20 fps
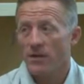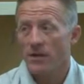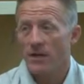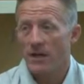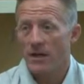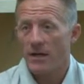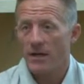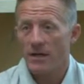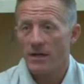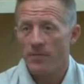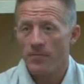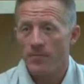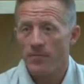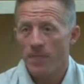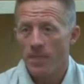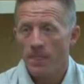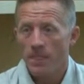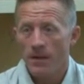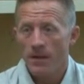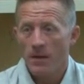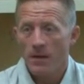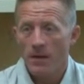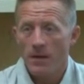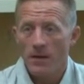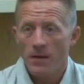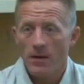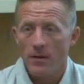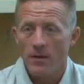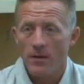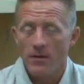Um,
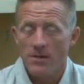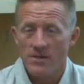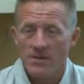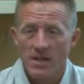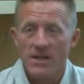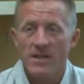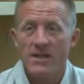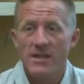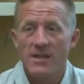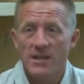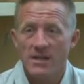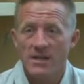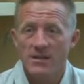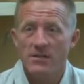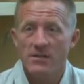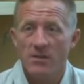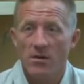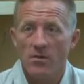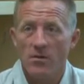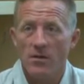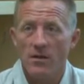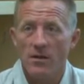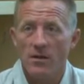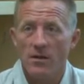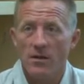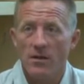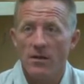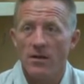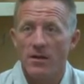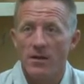the psyche is, though,
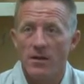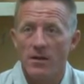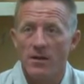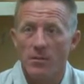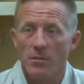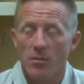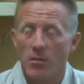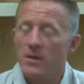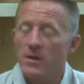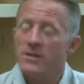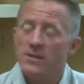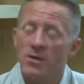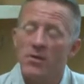the boys